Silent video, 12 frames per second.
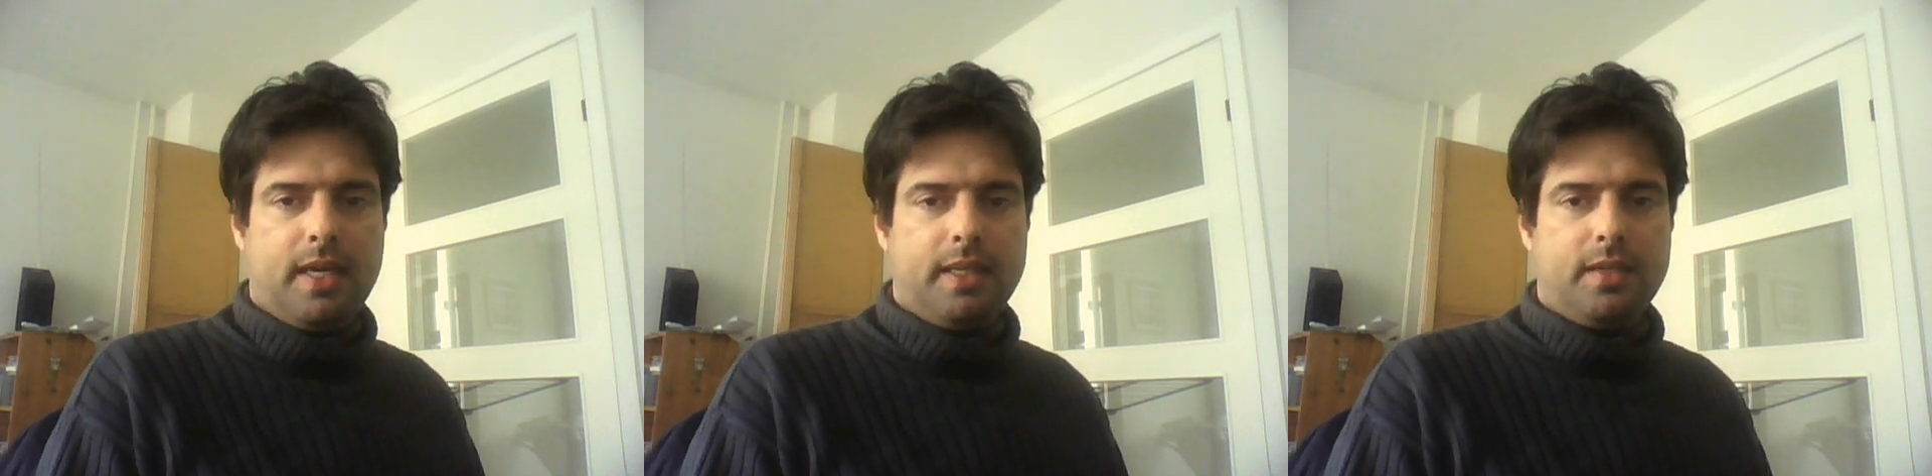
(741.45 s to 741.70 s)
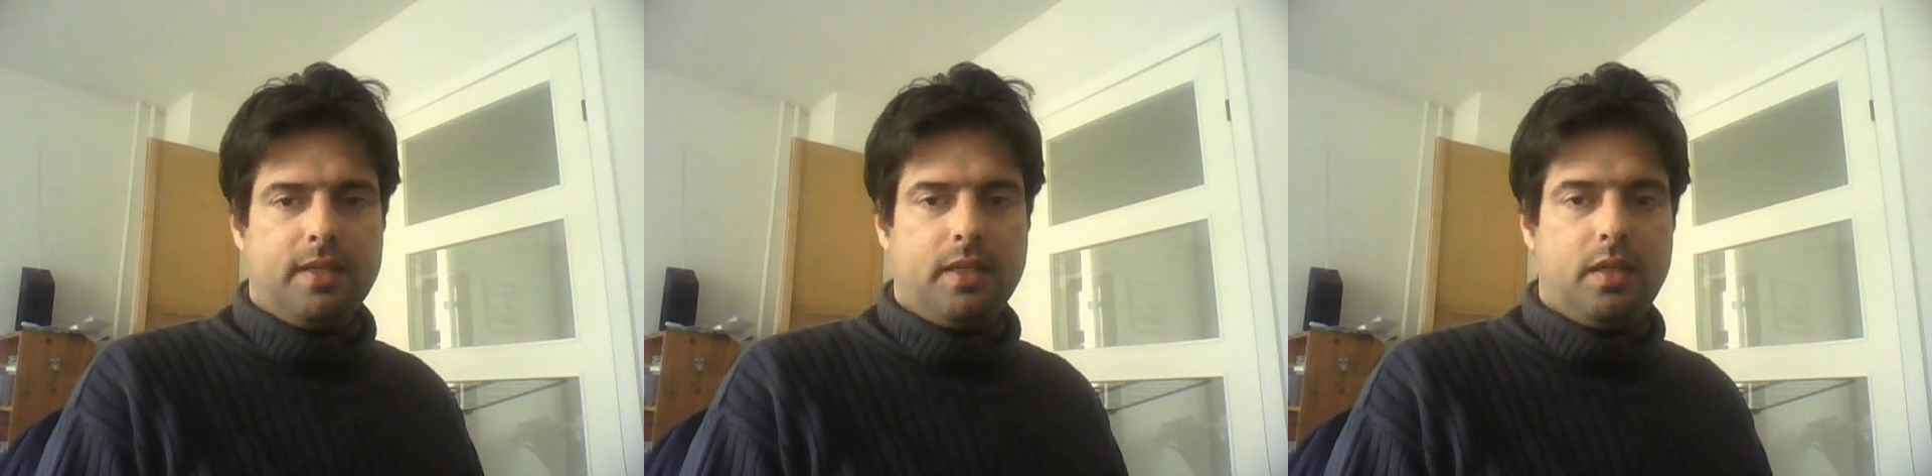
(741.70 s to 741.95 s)

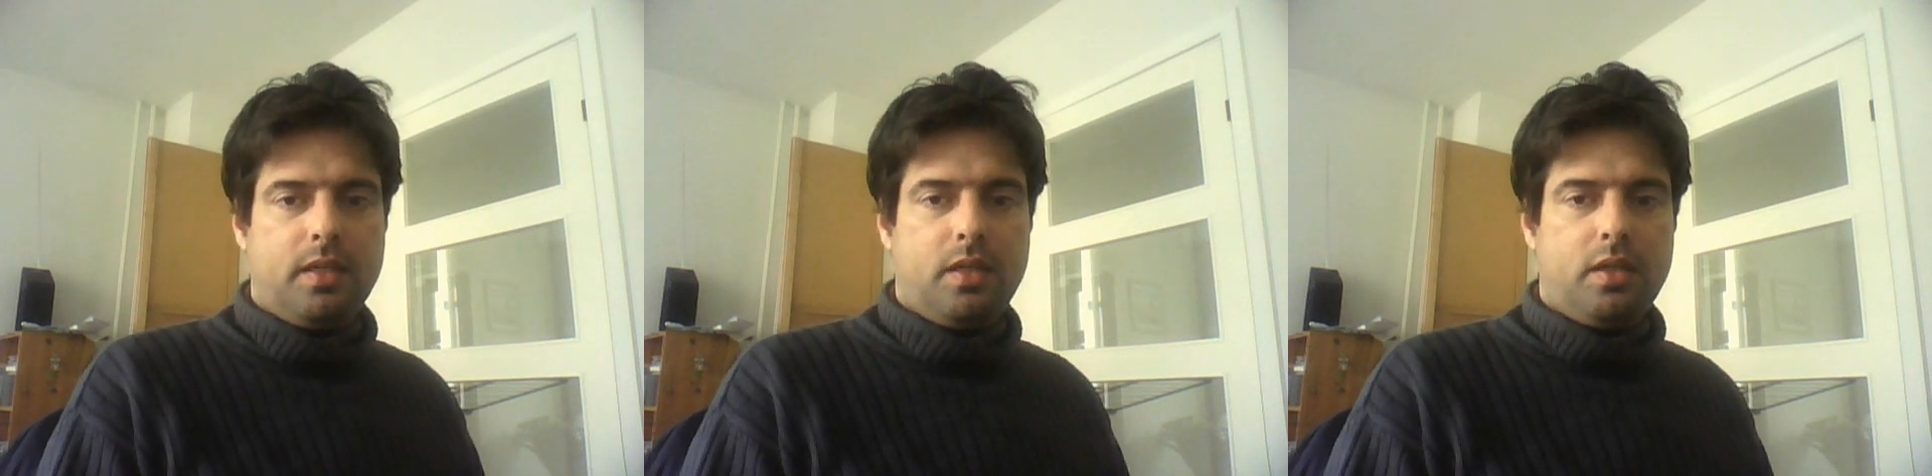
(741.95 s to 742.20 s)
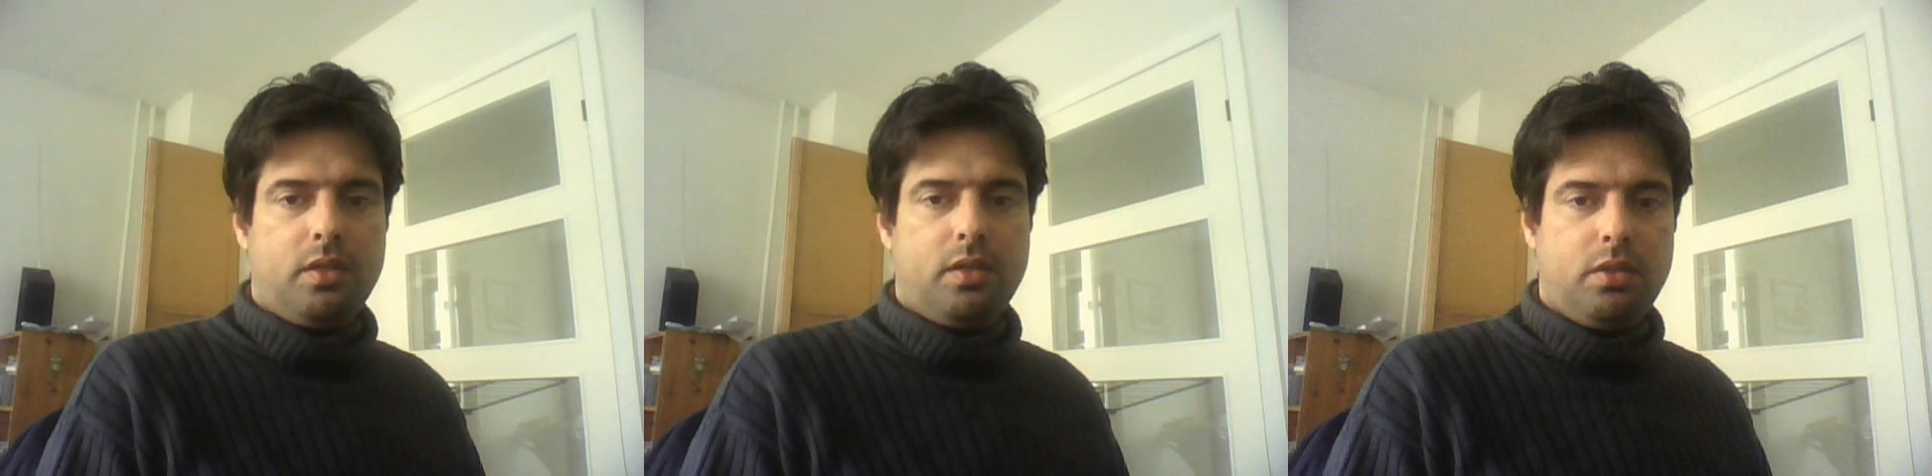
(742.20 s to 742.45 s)
at
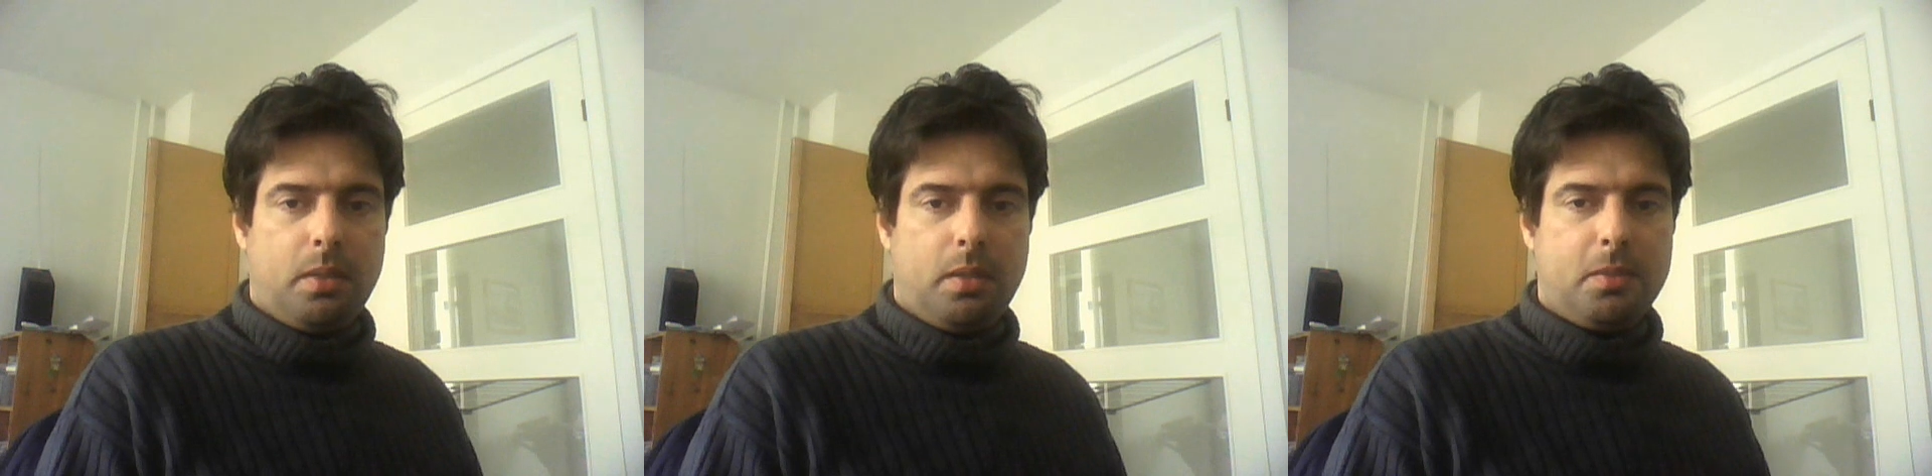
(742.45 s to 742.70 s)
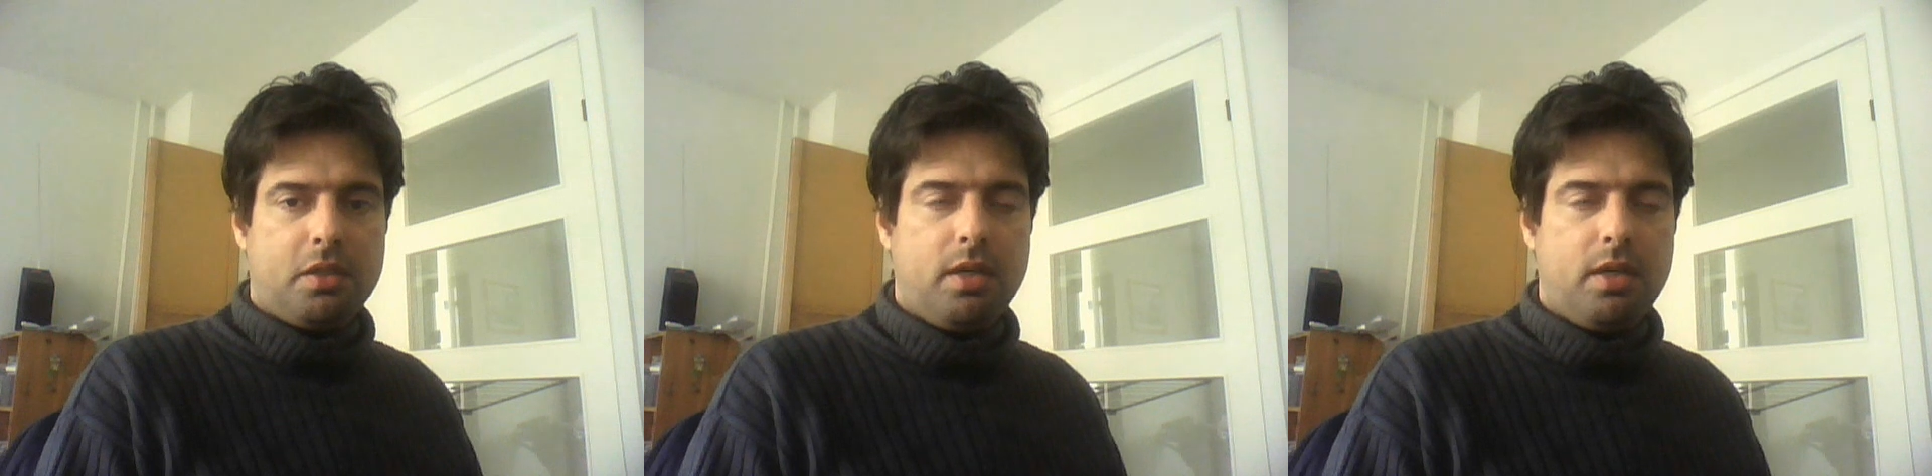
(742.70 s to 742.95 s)

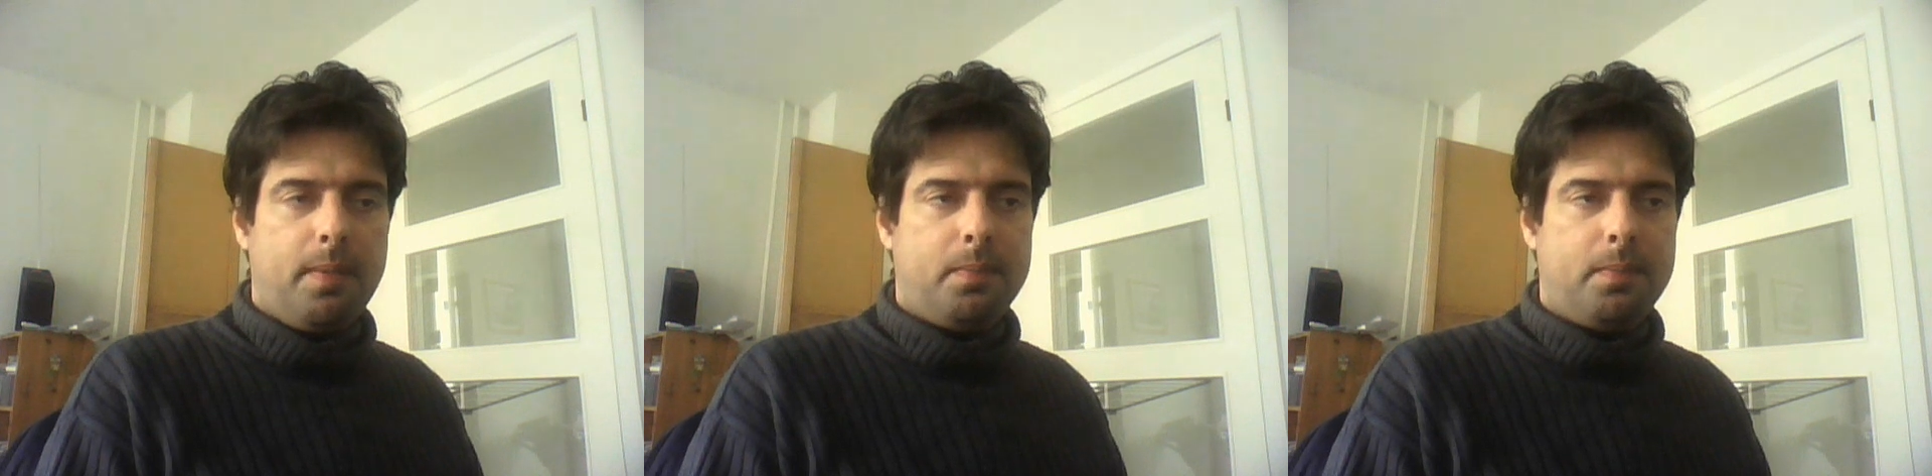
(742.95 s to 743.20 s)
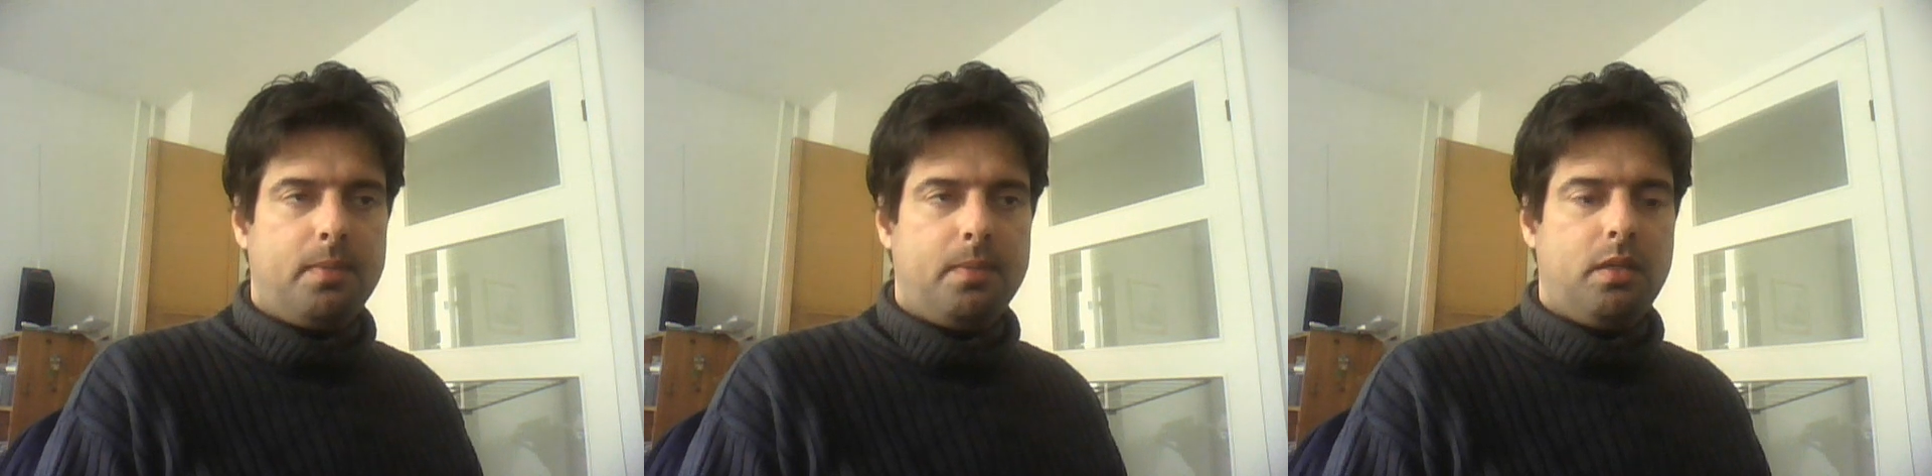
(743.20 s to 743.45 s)

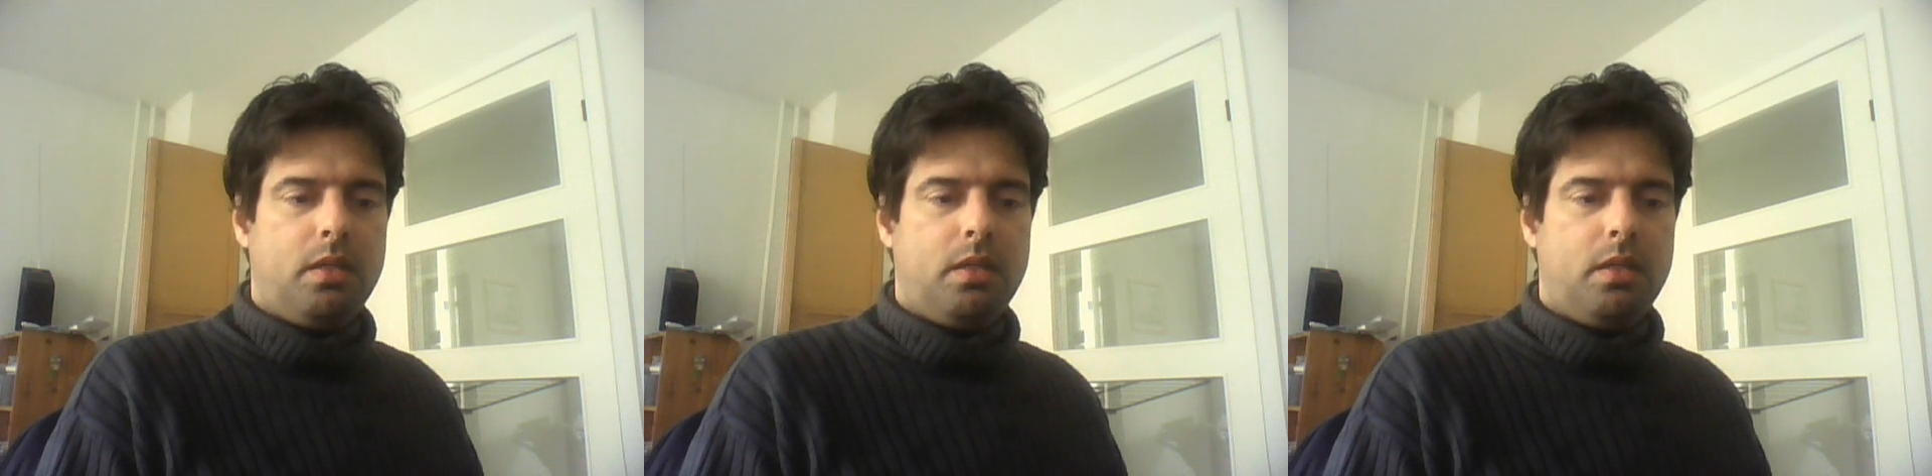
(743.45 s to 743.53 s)
SummerSlam.